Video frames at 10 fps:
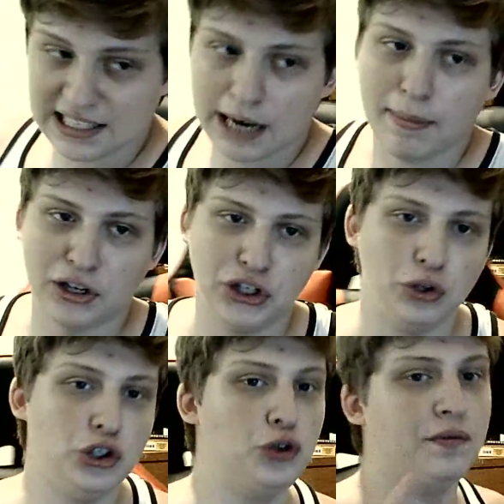time I
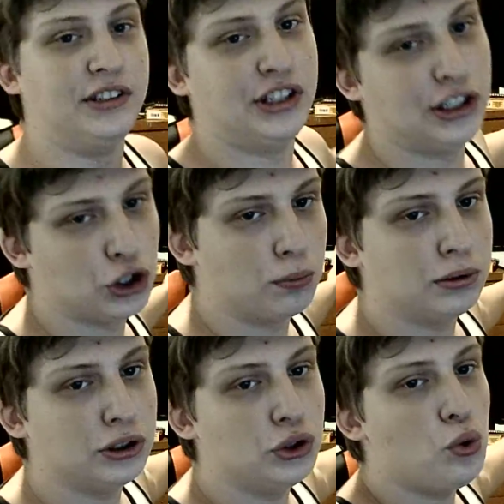showed you Vegito
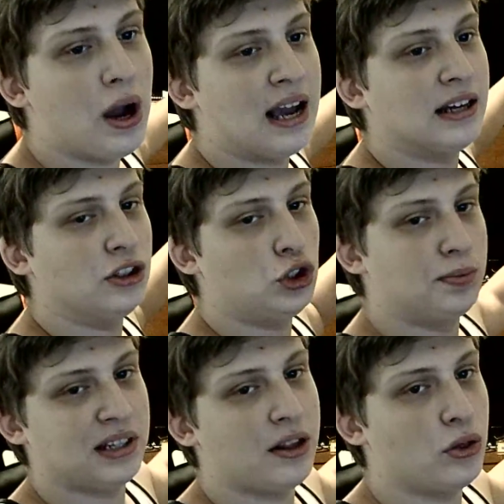Blue and Super
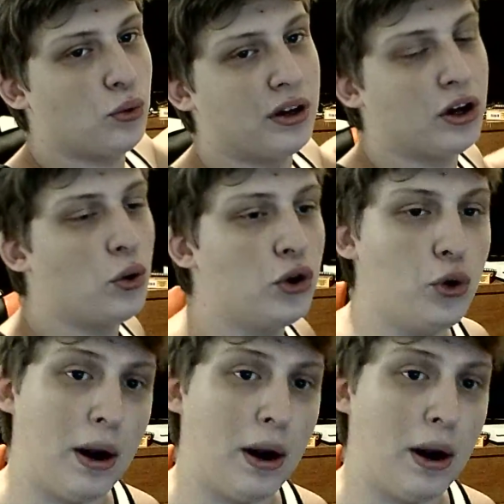Saiyan 3 Goku.